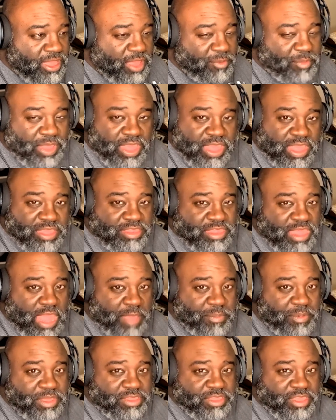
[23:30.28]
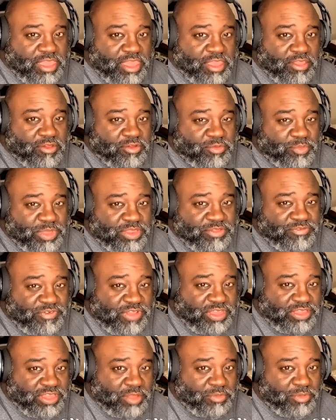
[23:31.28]
I mean, he is happy as the hell if he's
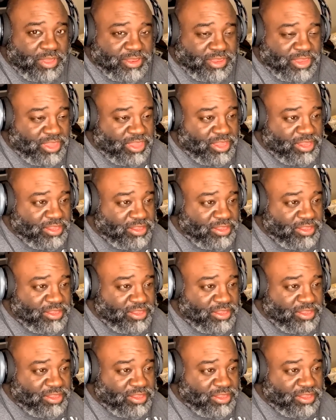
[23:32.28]
fucked up like that.